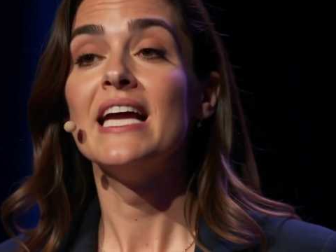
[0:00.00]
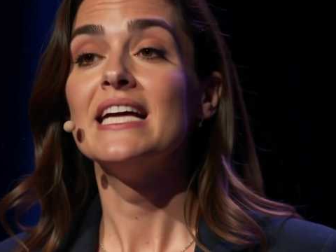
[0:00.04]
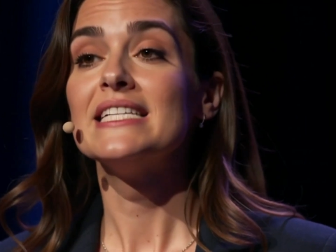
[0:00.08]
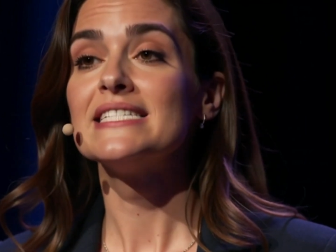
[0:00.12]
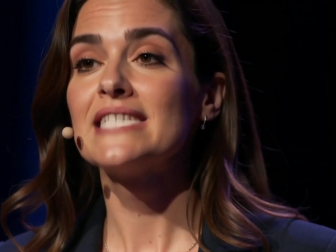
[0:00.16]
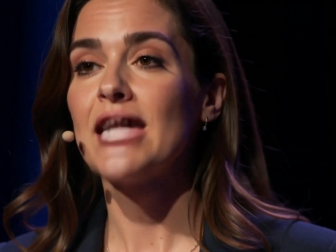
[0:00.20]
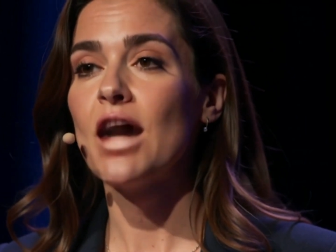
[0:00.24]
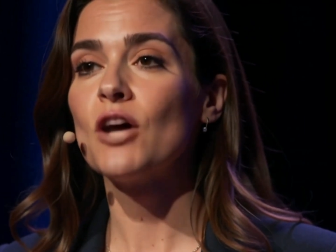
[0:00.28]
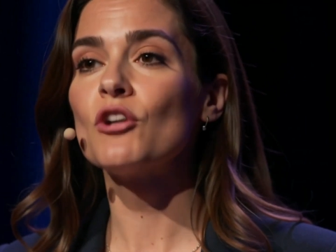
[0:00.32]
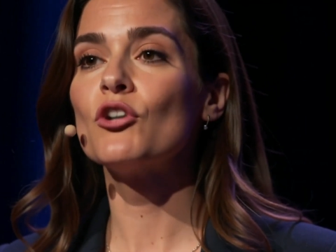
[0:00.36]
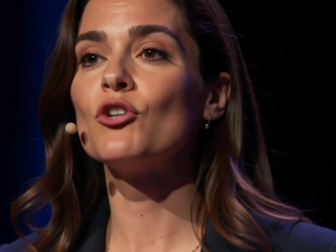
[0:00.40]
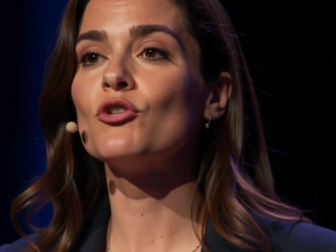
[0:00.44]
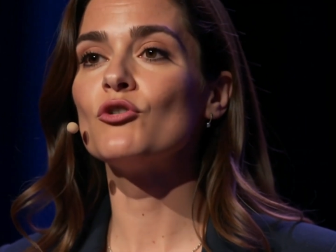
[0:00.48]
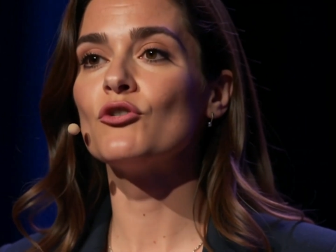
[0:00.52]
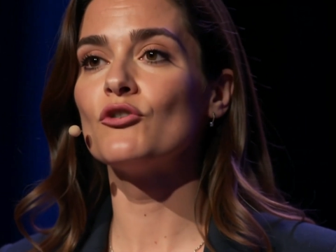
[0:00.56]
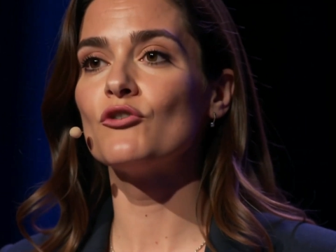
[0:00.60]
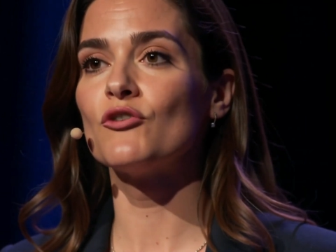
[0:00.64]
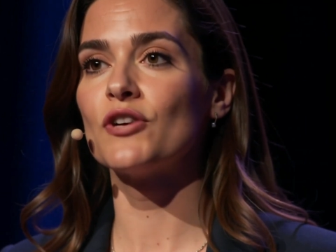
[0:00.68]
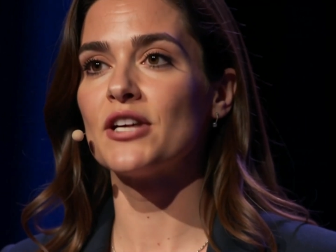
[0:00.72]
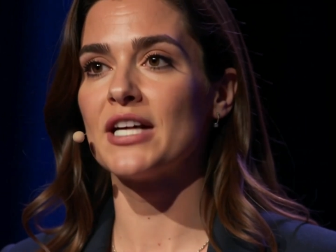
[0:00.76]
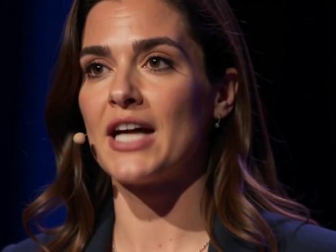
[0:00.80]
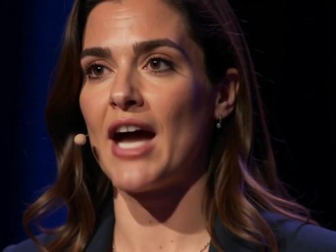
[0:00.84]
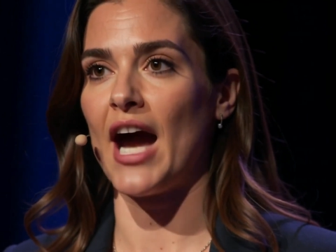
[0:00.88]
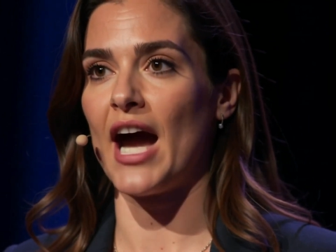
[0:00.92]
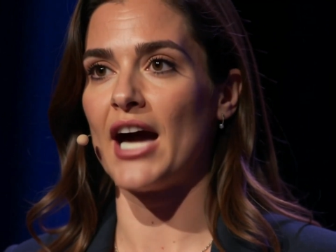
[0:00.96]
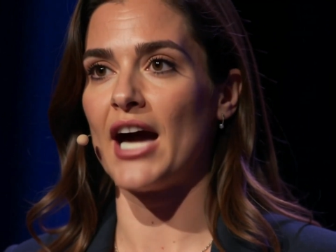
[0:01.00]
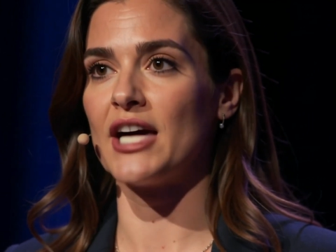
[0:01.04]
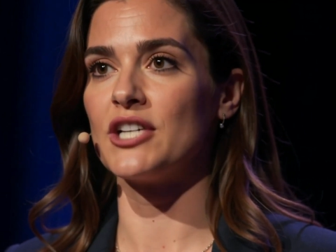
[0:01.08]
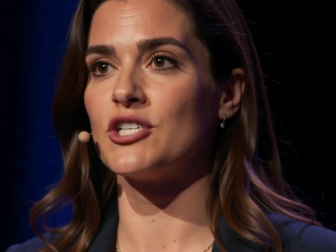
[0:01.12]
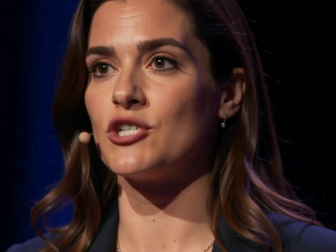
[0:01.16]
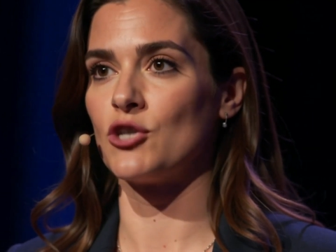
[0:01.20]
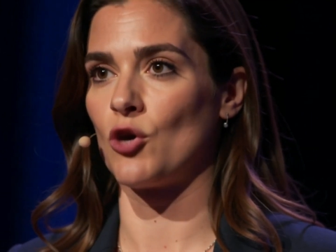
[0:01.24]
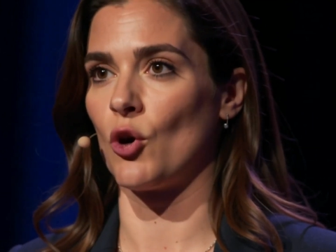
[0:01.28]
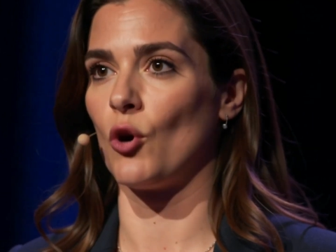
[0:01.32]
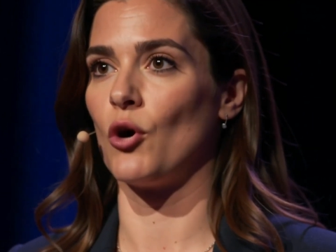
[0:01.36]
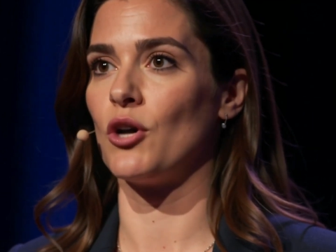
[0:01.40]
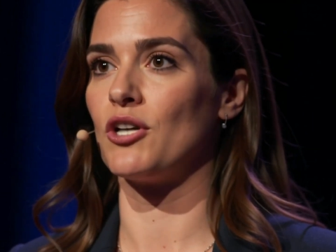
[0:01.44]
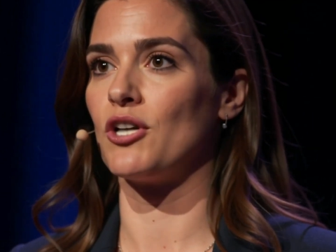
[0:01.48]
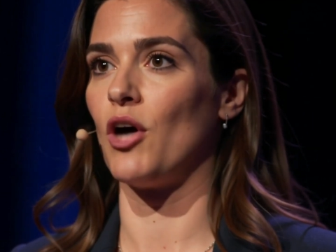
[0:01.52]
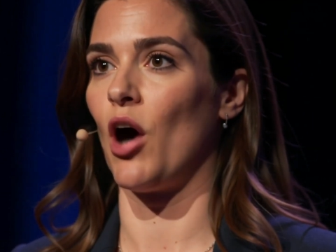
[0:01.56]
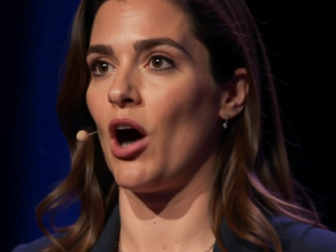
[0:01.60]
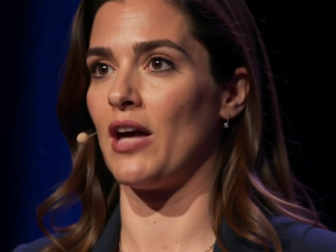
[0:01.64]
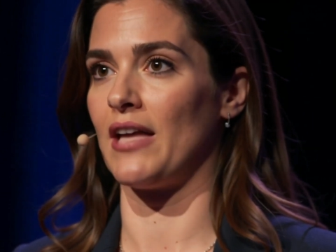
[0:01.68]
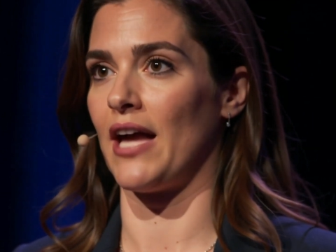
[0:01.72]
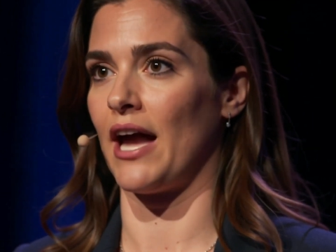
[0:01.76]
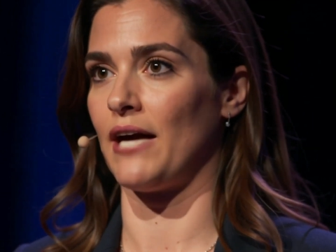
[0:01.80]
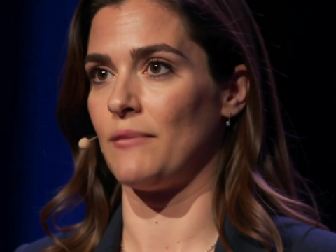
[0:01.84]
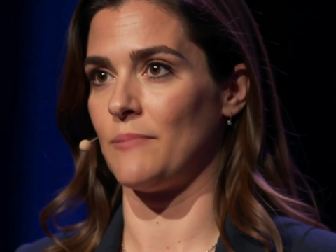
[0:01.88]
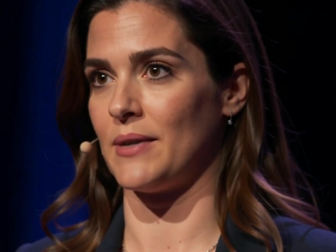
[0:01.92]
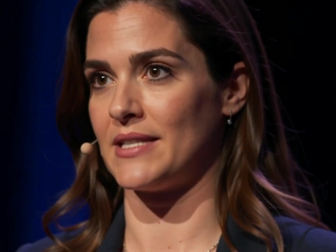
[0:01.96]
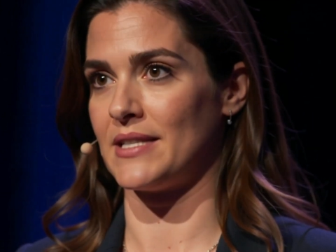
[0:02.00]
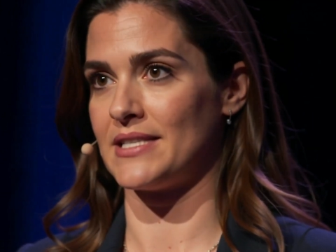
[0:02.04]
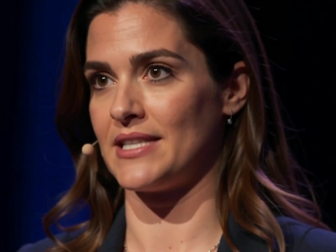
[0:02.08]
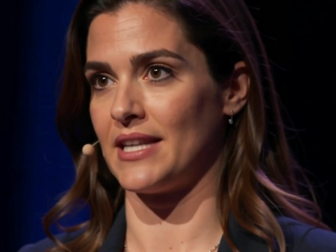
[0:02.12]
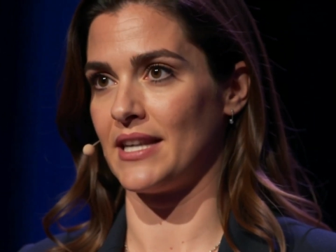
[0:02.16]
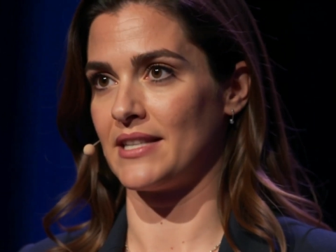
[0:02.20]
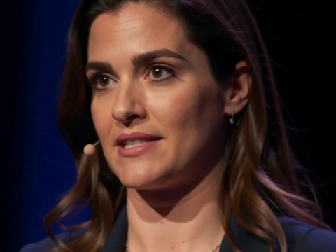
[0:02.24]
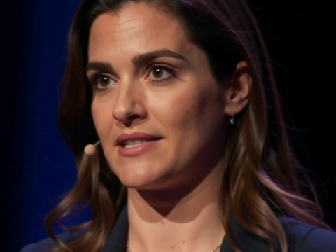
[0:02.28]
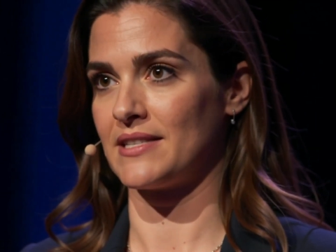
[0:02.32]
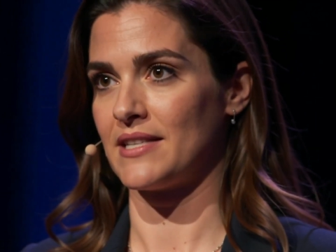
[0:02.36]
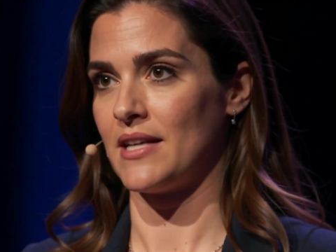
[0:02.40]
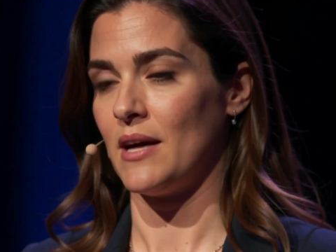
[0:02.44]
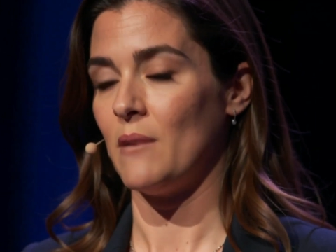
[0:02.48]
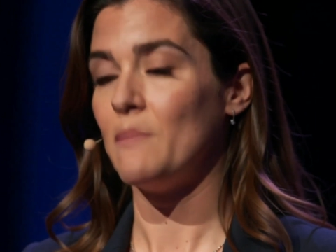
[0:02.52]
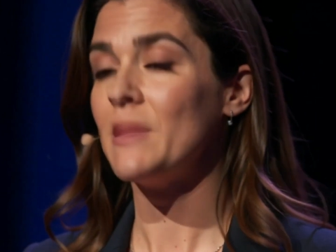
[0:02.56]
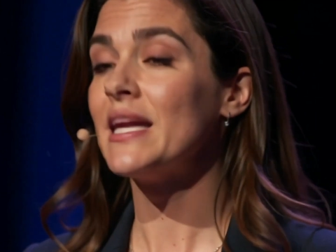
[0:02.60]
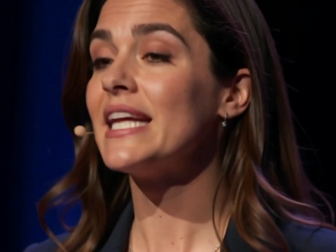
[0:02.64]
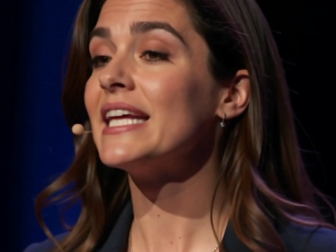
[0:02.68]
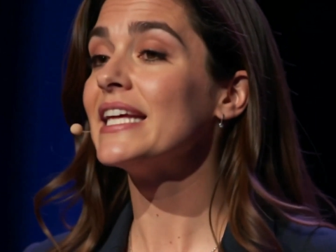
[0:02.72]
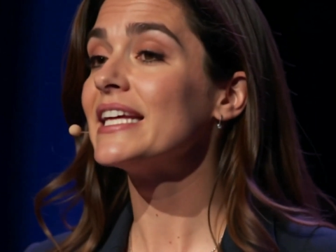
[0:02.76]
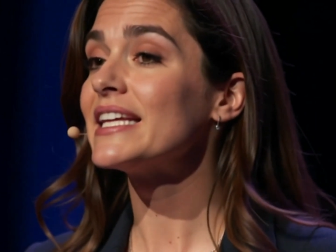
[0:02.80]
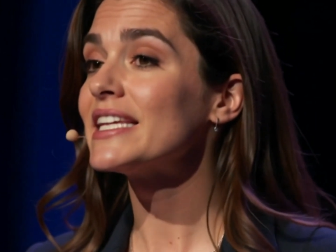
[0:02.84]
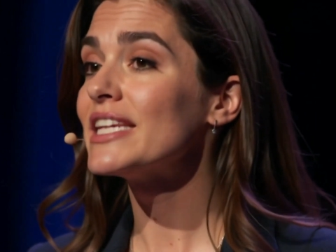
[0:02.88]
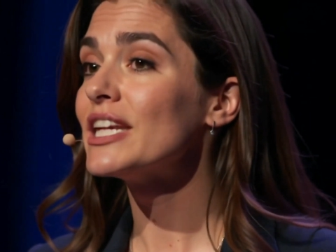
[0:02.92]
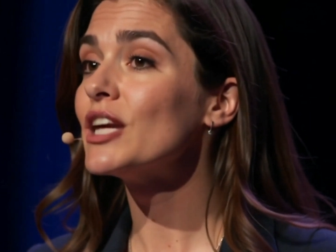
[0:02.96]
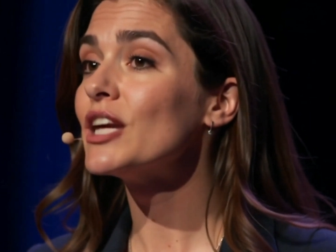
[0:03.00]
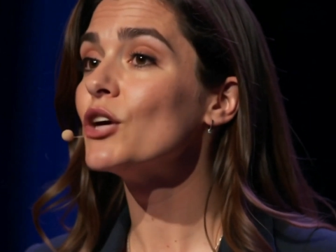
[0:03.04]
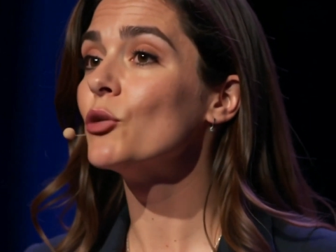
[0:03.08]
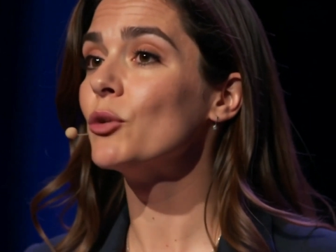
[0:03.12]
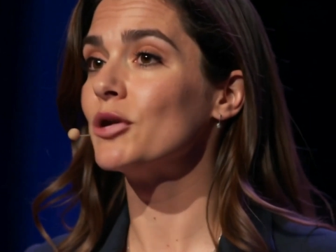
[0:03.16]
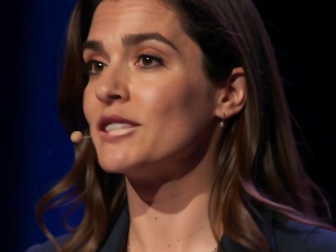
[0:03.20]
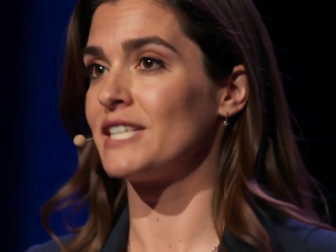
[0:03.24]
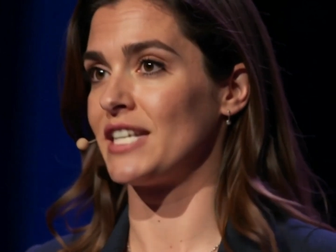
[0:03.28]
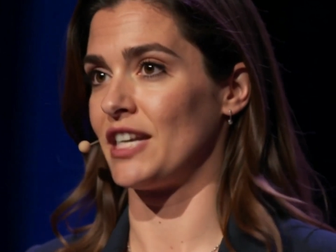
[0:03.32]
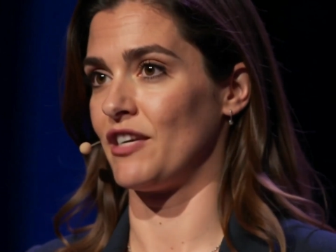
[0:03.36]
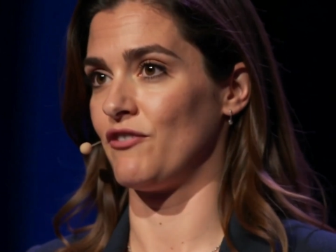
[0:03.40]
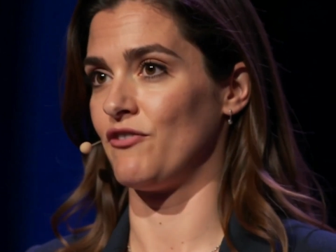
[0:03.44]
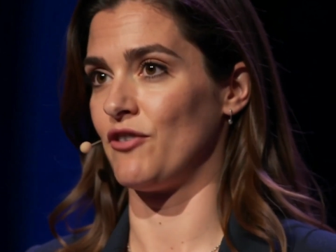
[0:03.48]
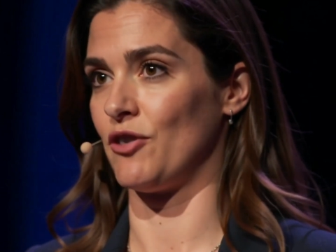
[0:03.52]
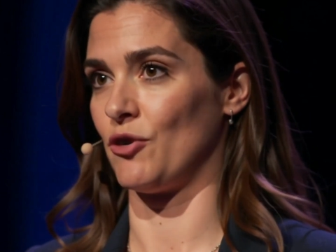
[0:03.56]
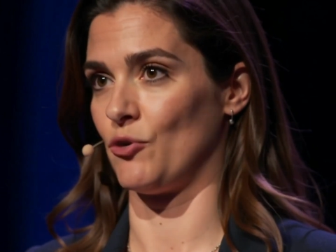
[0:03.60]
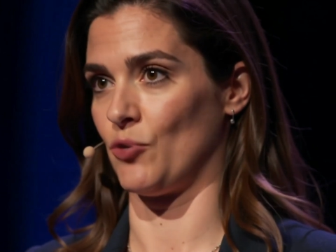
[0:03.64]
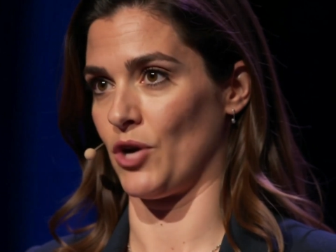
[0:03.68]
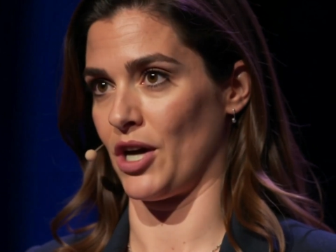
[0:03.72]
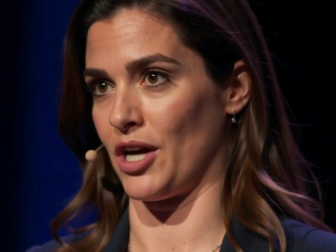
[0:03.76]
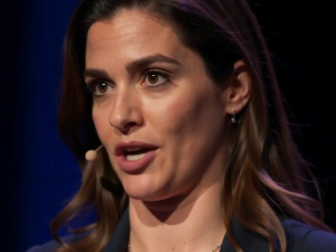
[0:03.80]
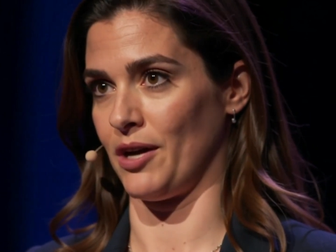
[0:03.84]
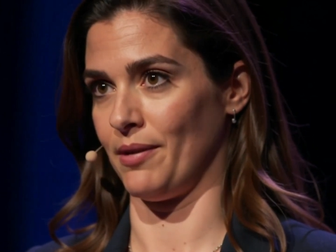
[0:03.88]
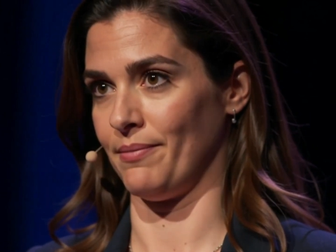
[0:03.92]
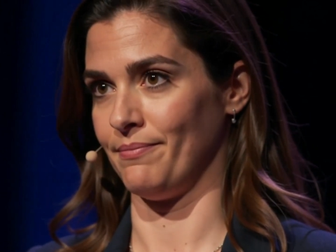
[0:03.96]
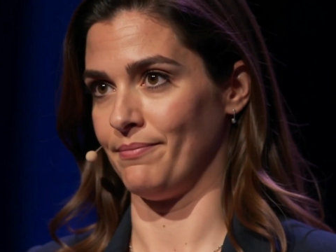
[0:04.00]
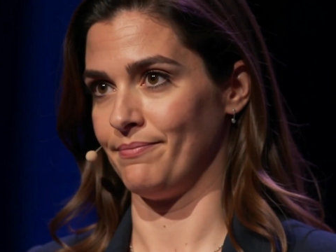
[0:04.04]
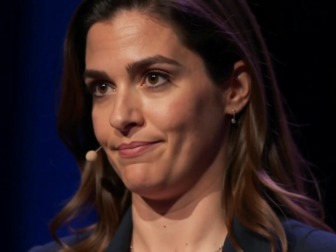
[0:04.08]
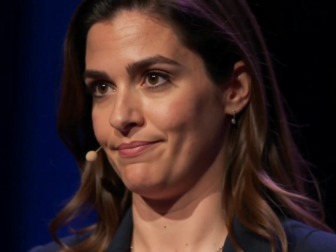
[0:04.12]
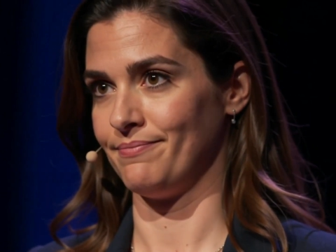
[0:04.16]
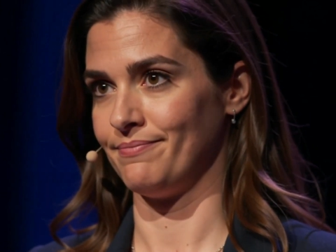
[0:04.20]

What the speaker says: download your free guide to growing your online business. Make it clear what's in it for the reader.